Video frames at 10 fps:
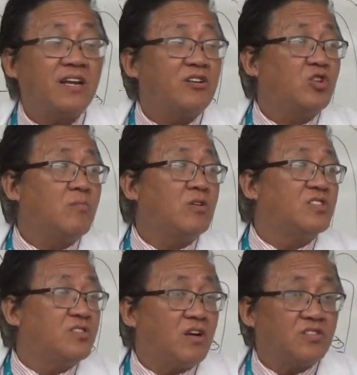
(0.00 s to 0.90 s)
There's no more
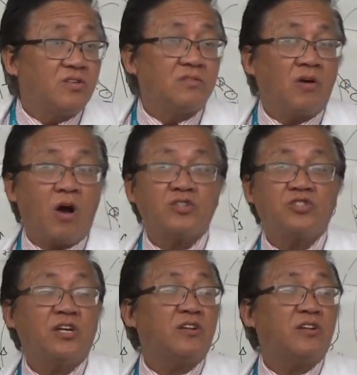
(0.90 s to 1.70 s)
oxygen,